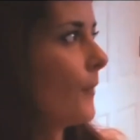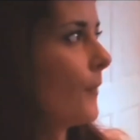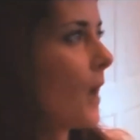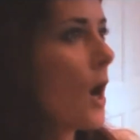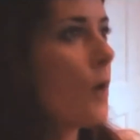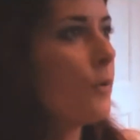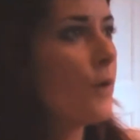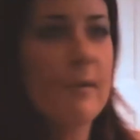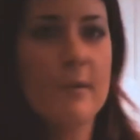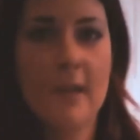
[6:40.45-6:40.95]

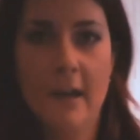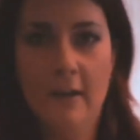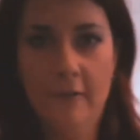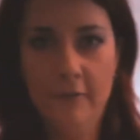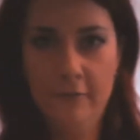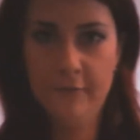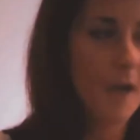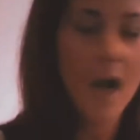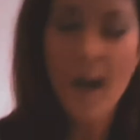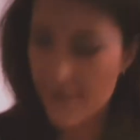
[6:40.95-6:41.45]
Oh no,
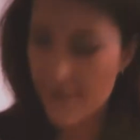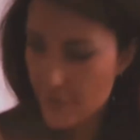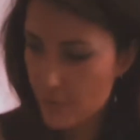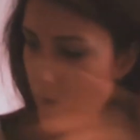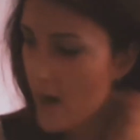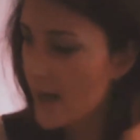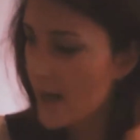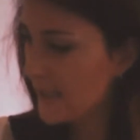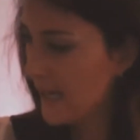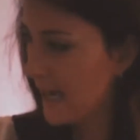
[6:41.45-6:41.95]
love. I
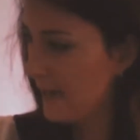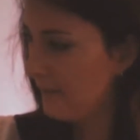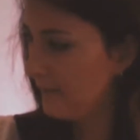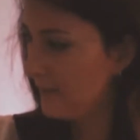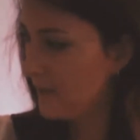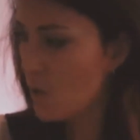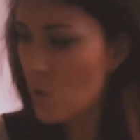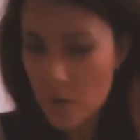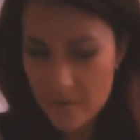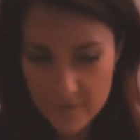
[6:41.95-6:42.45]
thought I'd carry
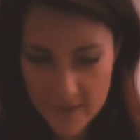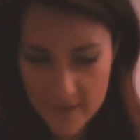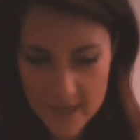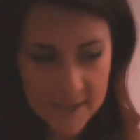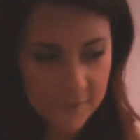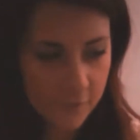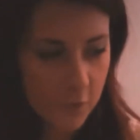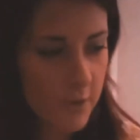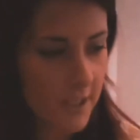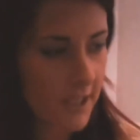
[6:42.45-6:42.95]
all of
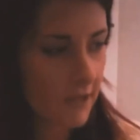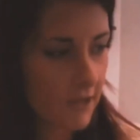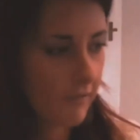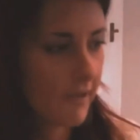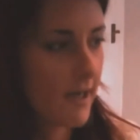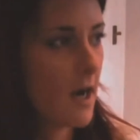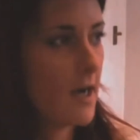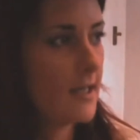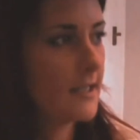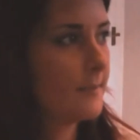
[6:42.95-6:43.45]
these 43
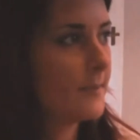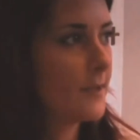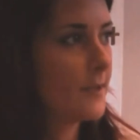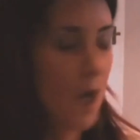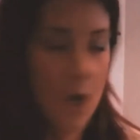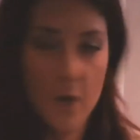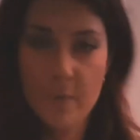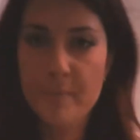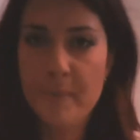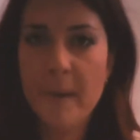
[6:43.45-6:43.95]
items
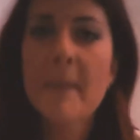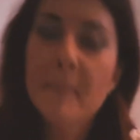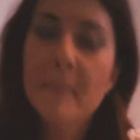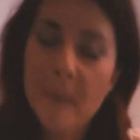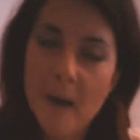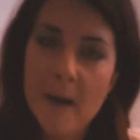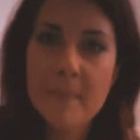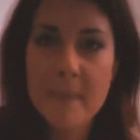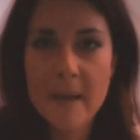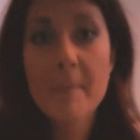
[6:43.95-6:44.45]
home bit
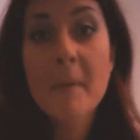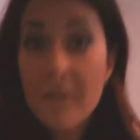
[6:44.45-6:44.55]
by bit,